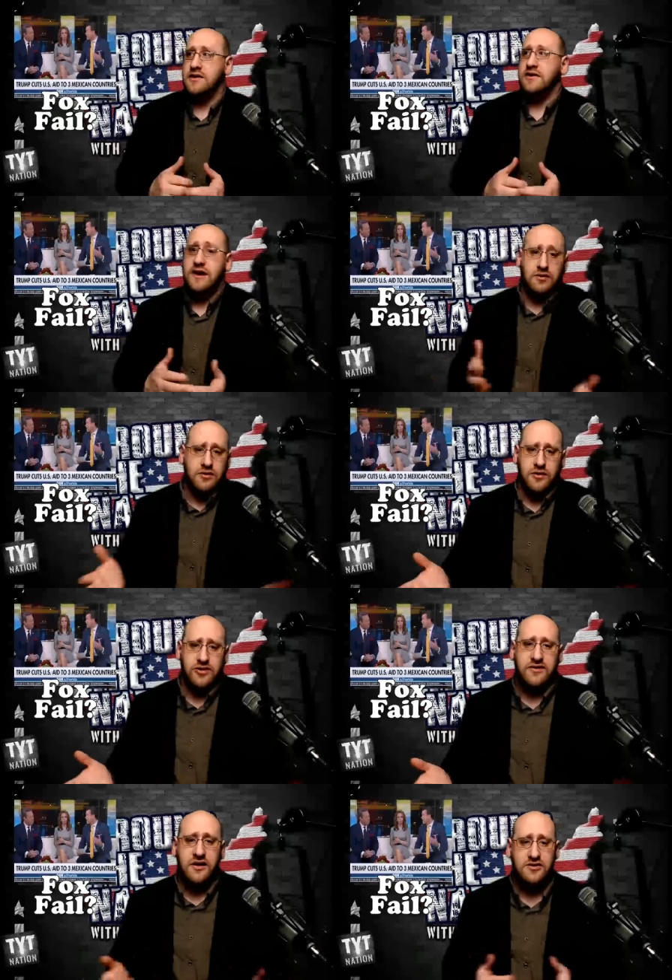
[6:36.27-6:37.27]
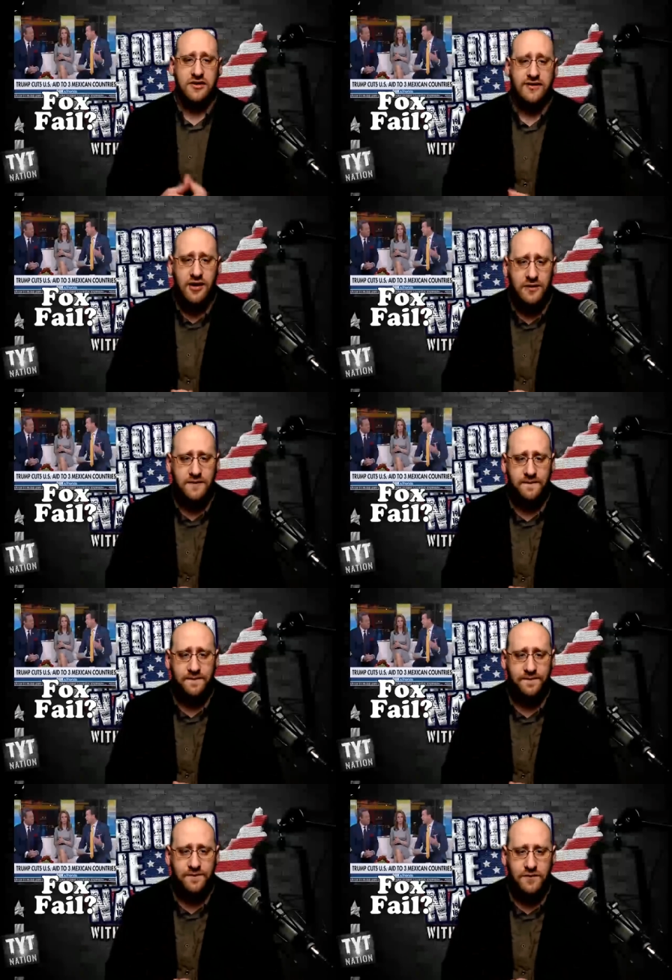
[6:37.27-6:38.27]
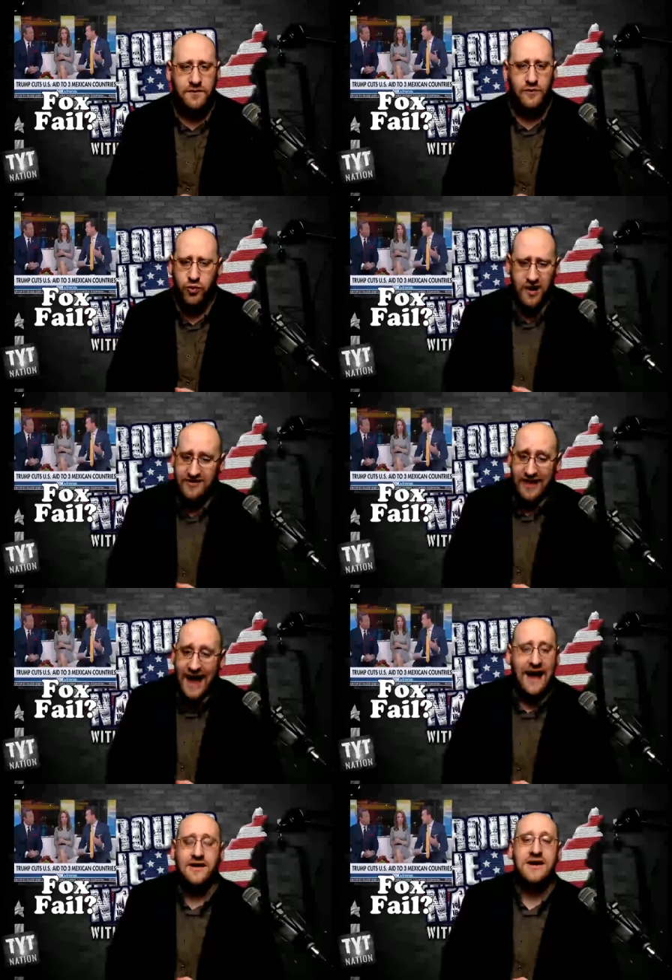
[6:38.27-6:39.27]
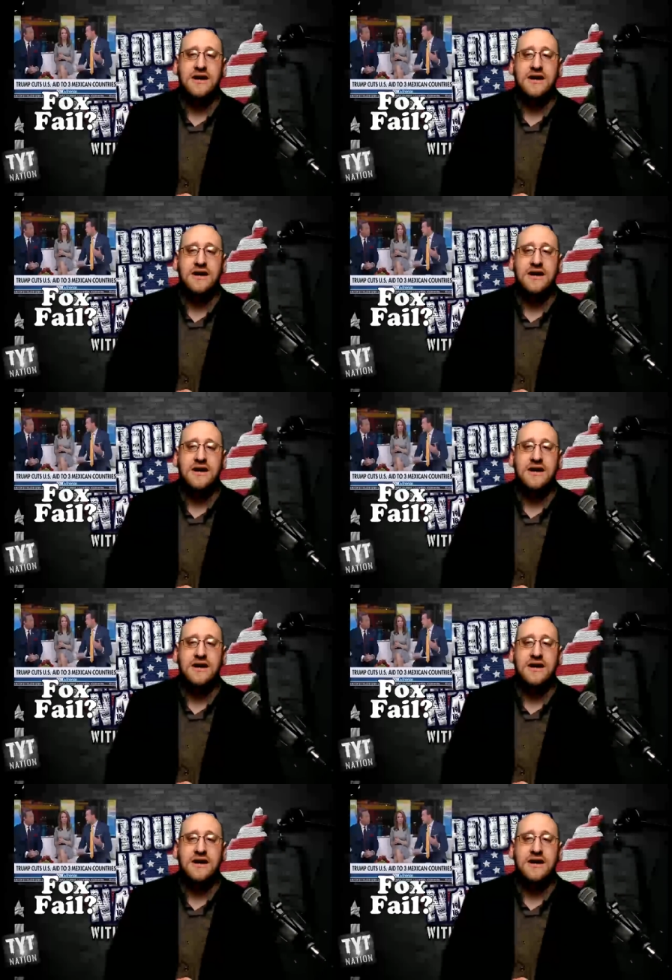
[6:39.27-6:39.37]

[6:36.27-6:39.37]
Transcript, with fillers: they don't know where these countries are. Where's that?